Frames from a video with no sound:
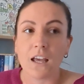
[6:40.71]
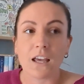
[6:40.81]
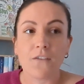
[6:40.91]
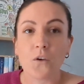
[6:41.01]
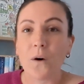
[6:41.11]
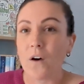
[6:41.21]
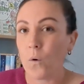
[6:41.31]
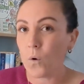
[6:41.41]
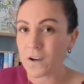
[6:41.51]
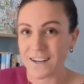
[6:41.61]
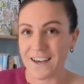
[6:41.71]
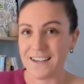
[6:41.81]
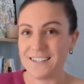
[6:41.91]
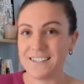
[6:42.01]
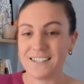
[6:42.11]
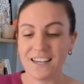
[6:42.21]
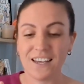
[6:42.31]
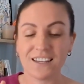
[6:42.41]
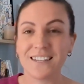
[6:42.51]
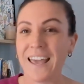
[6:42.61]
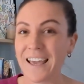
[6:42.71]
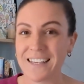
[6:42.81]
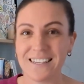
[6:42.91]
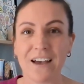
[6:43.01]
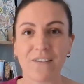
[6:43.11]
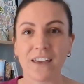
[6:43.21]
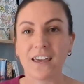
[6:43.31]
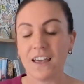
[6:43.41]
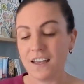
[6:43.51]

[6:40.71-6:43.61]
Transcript: If you are organized, tech savvy,